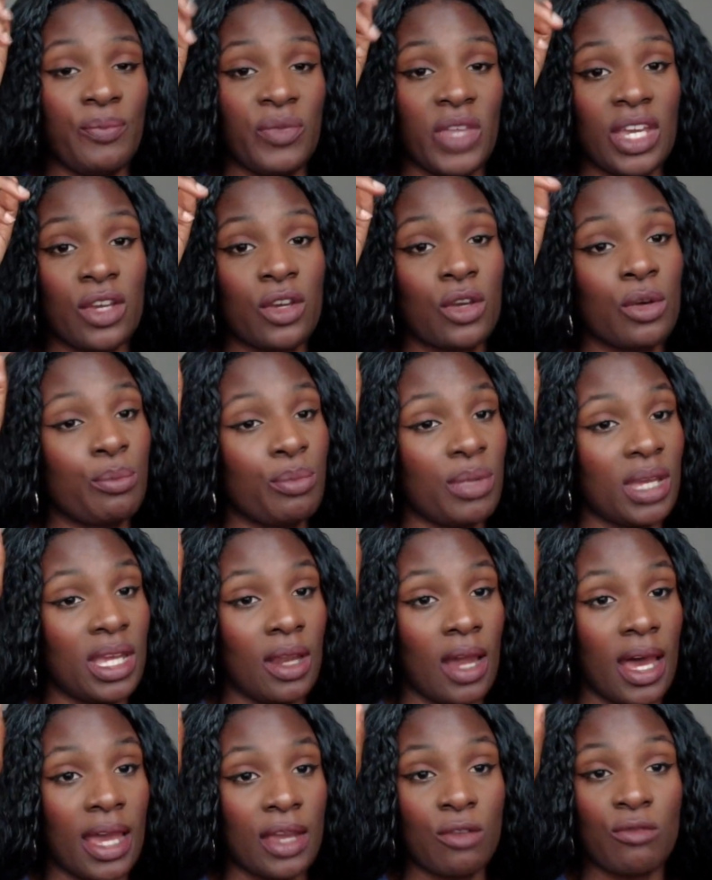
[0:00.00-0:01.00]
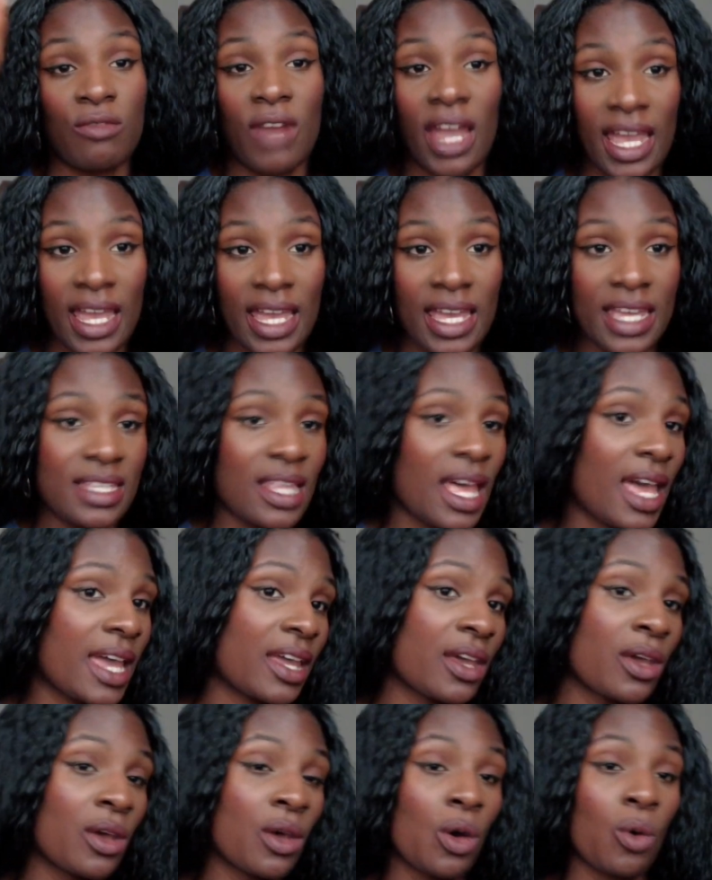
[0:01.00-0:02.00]
it could be like race, like
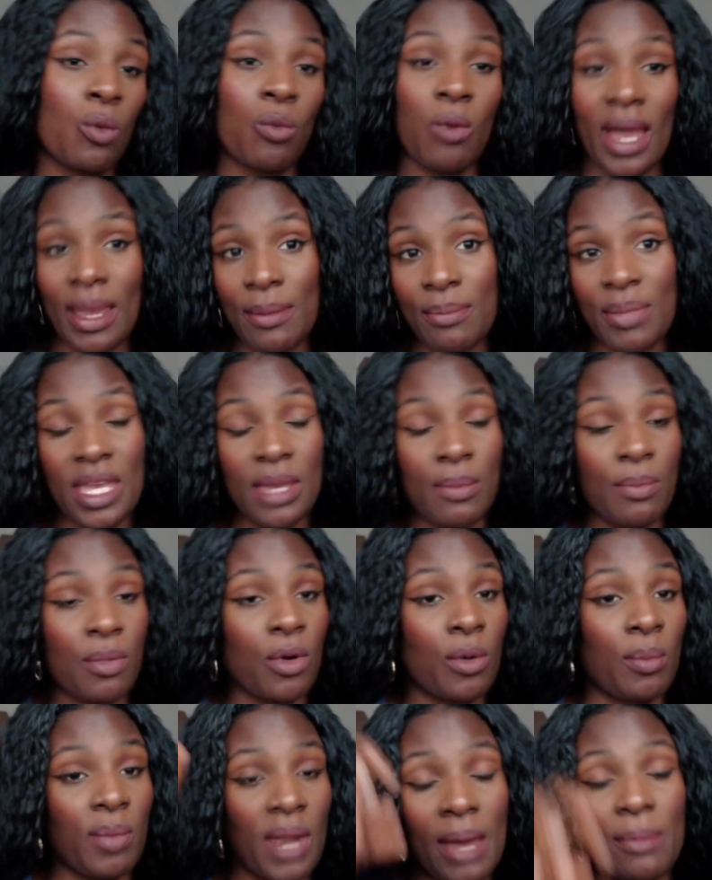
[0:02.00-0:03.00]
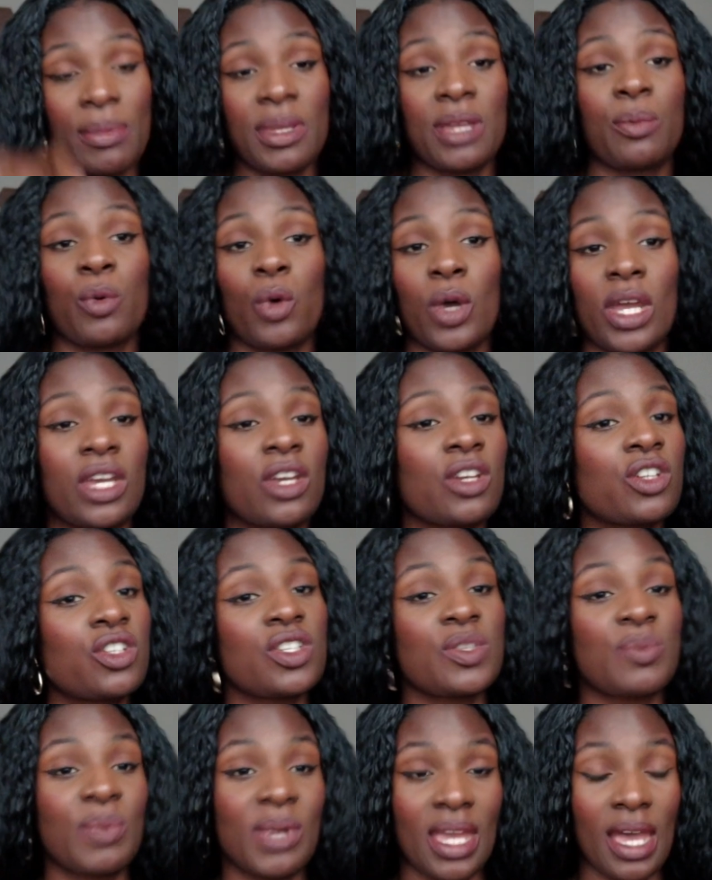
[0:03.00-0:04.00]
white people, black people, it could
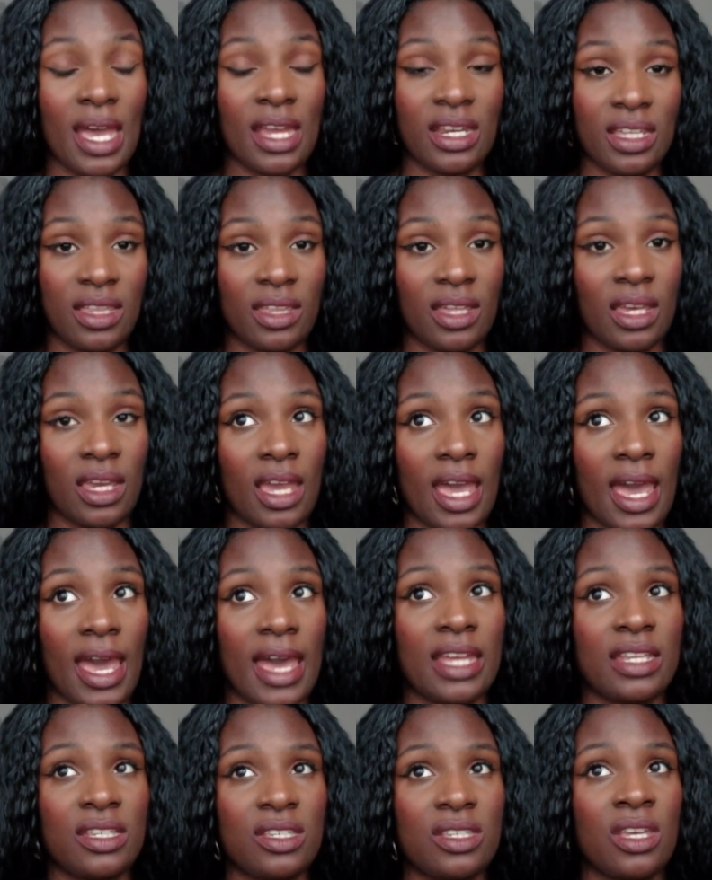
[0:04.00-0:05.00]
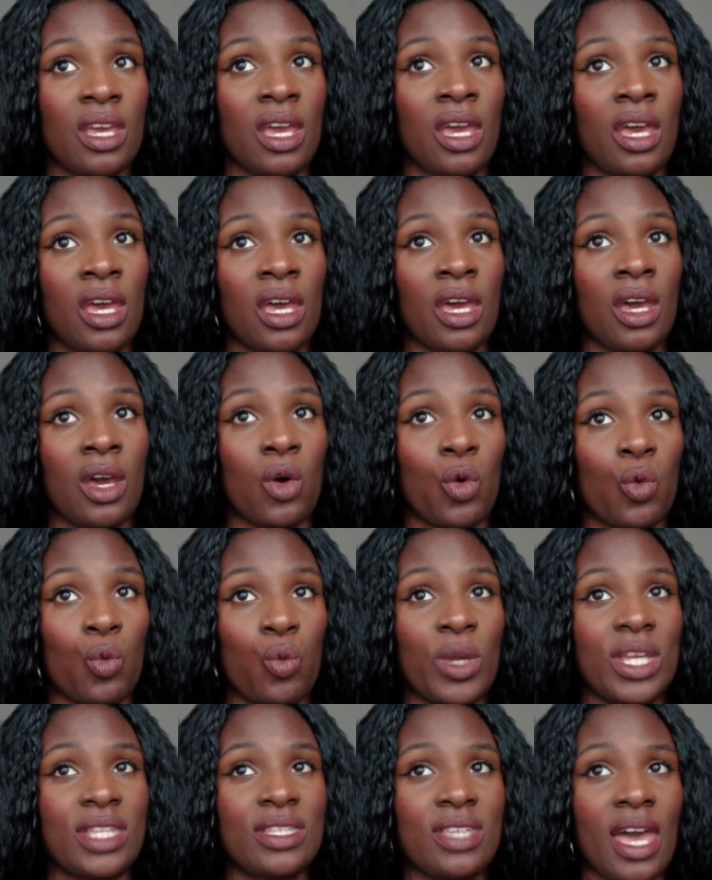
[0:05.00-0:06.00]
just be anything. And
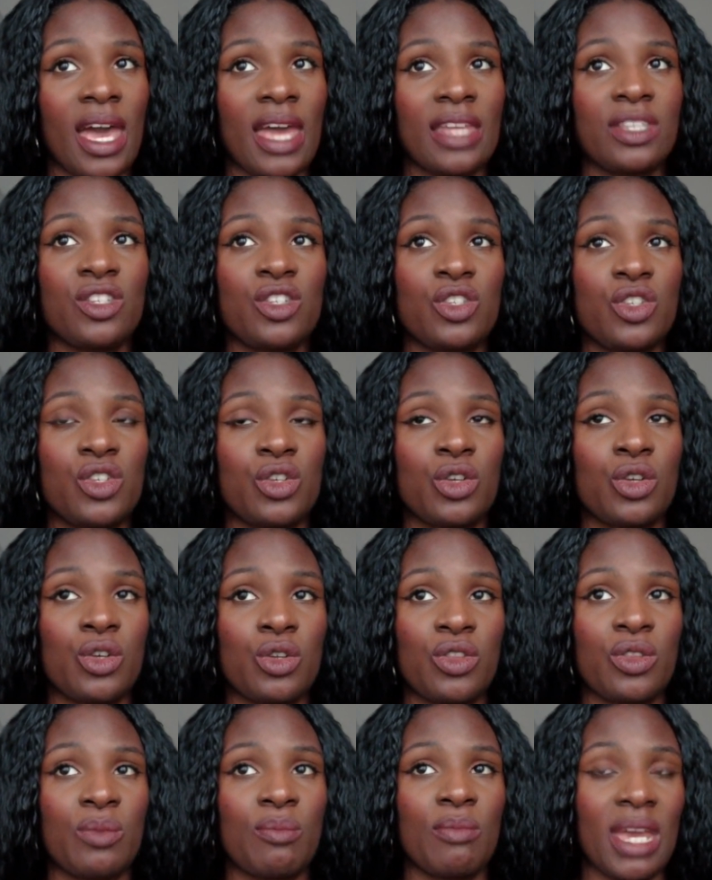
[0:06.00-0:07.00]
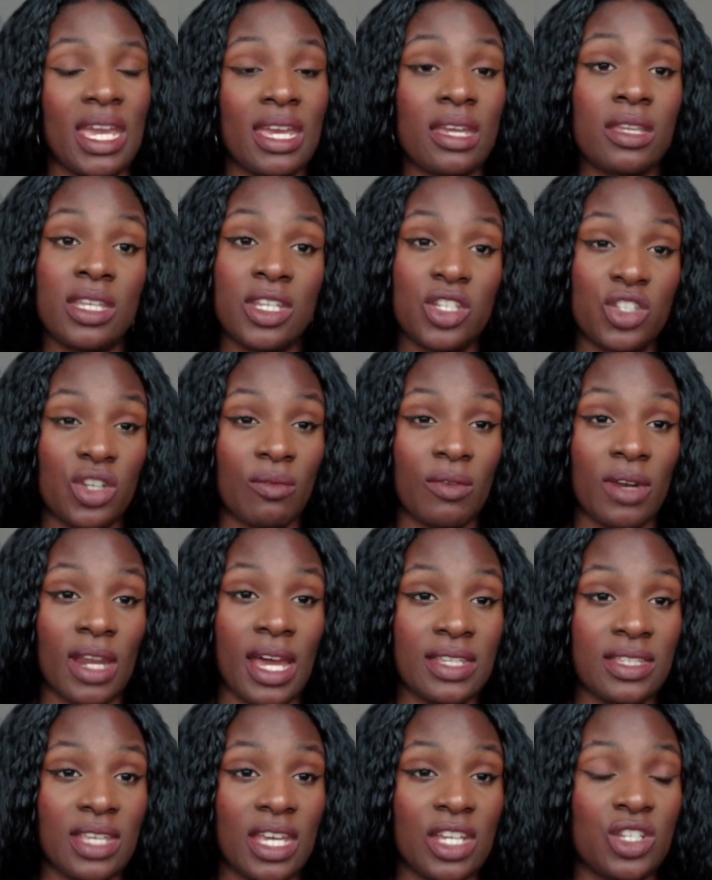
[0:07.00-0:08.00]
we tend to make these
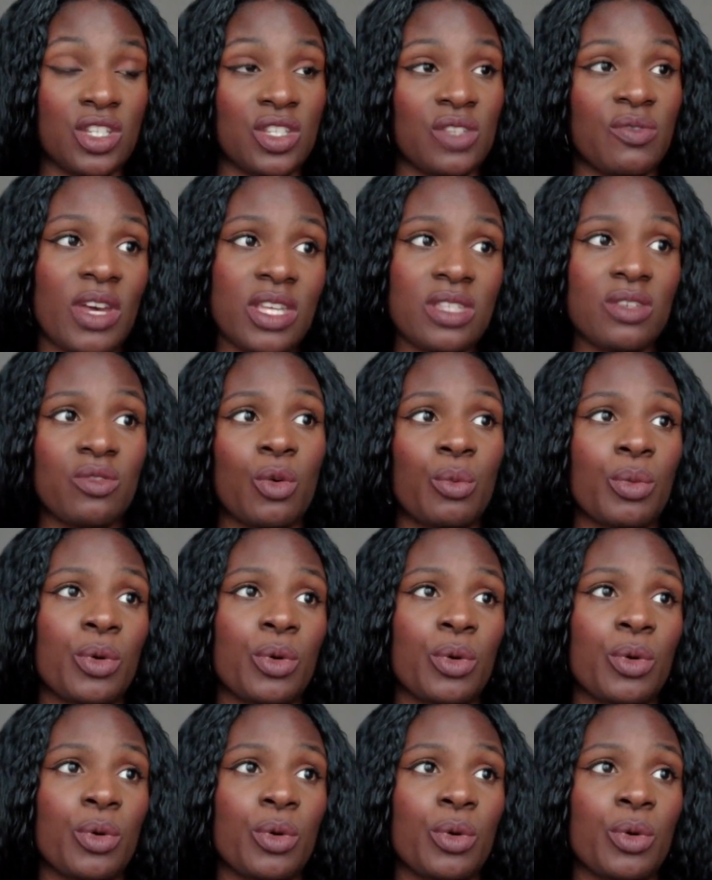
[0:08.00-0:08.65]
generalizations, first of all,